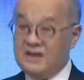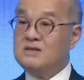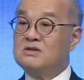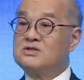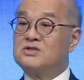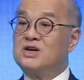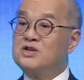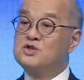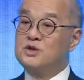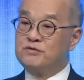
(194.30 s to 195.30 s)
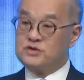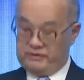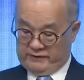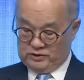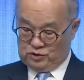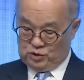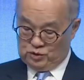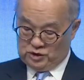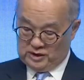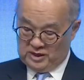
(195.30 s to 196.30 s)
That sense of civic
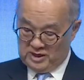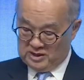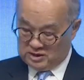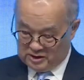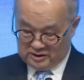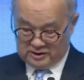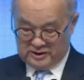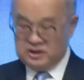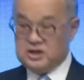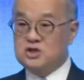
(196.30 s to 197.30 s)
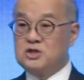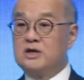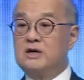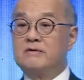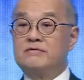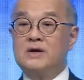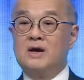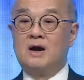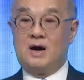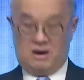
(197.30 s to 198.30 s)
duty certainly deserves
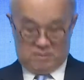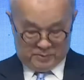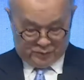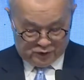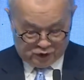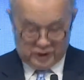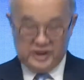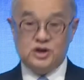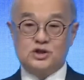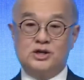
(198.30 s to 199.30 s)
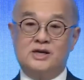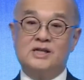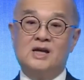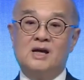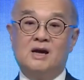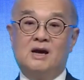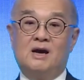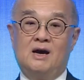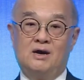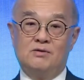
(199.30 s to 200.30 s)
our appreciation
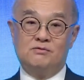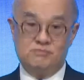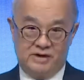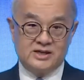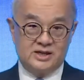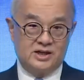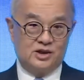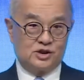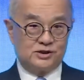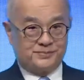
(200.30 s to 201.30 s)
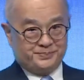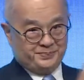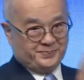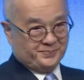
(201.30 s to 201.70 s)
and recognition.